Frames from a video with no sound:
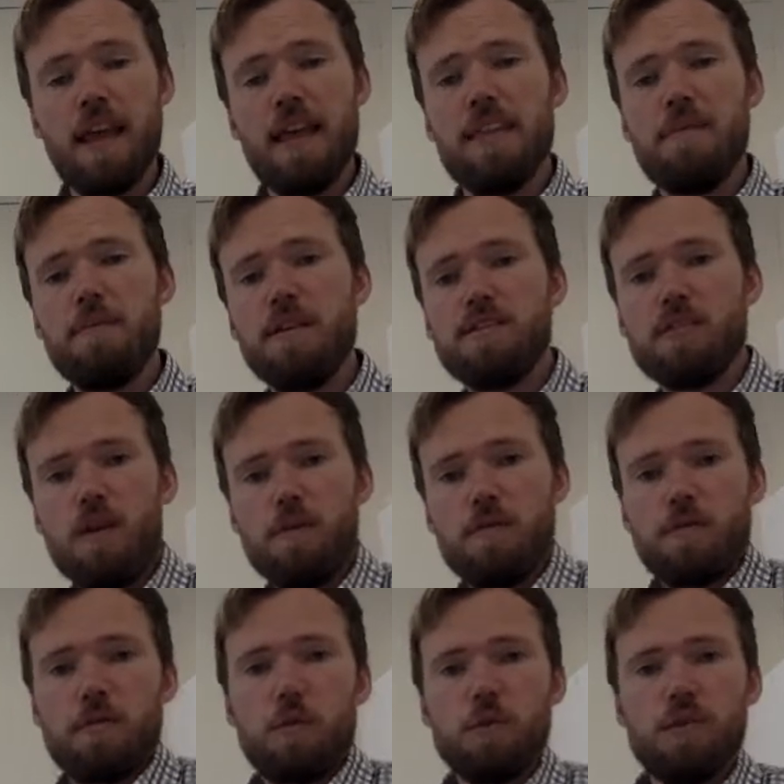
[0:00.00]
That means
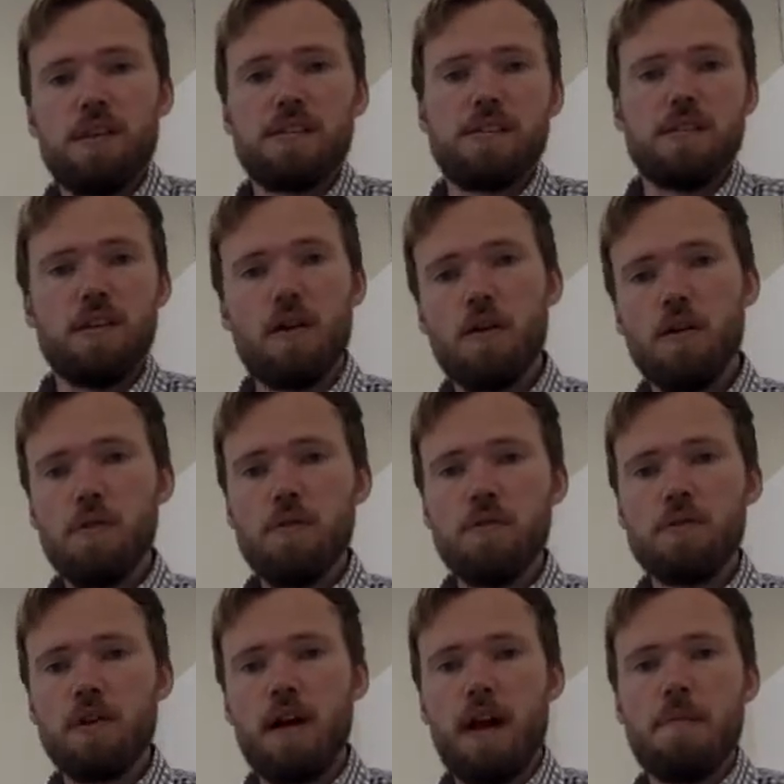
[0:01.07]
overall there's no
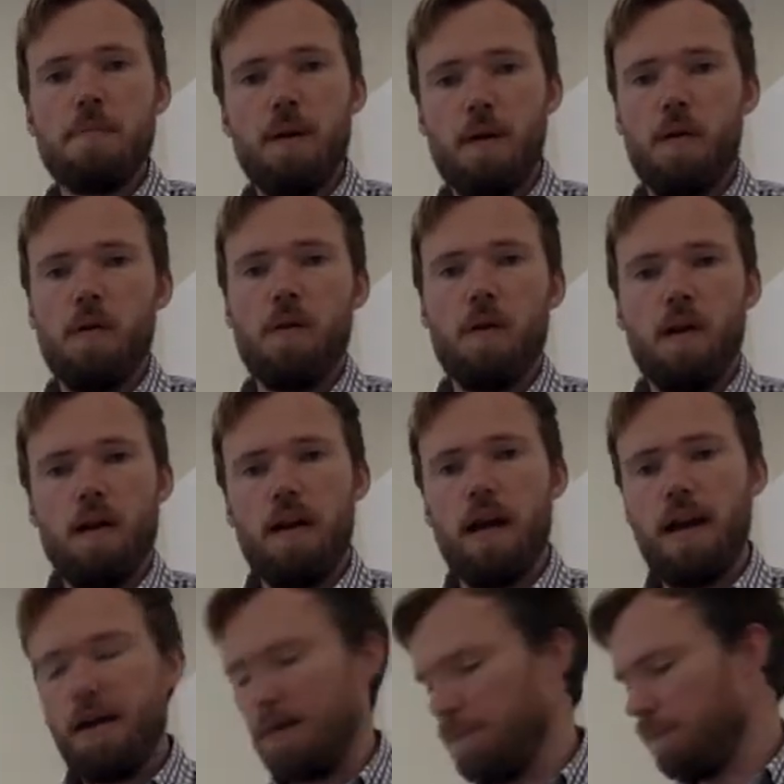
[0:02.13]
dipole.
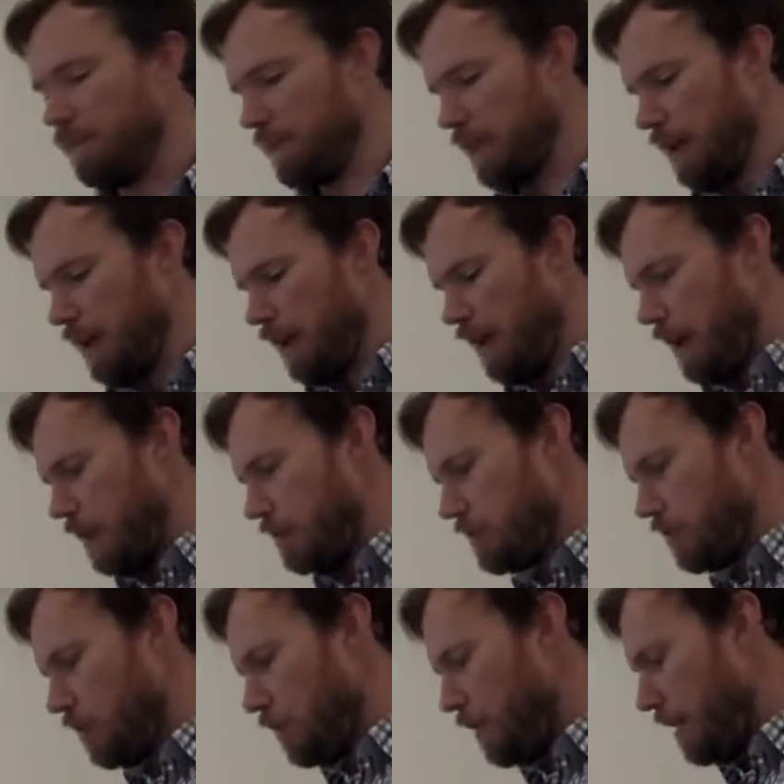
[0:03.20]

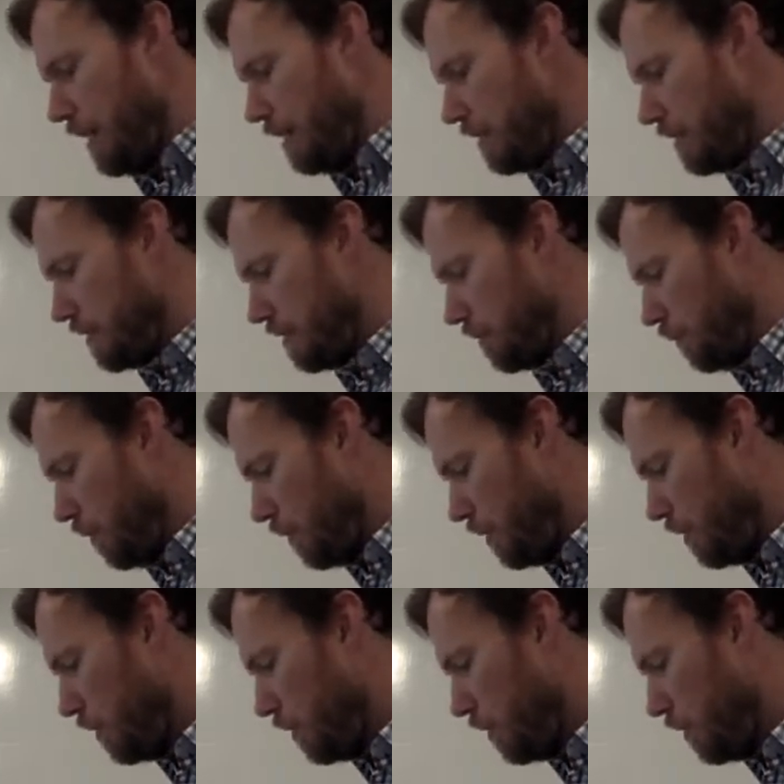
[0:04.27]
So it's what we